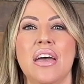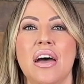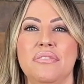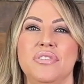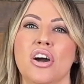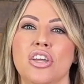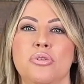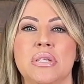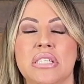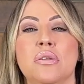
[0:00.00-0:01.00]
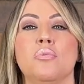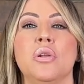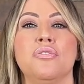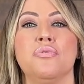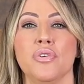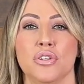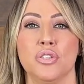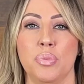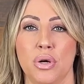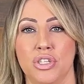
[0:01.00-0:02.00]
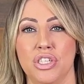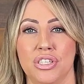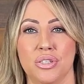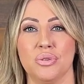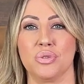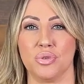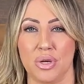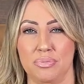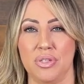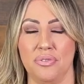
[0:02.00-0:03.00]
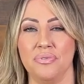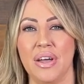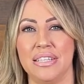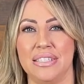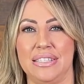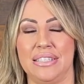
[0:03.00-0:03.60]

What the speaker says: of documenting when you first purchase those crypto funds.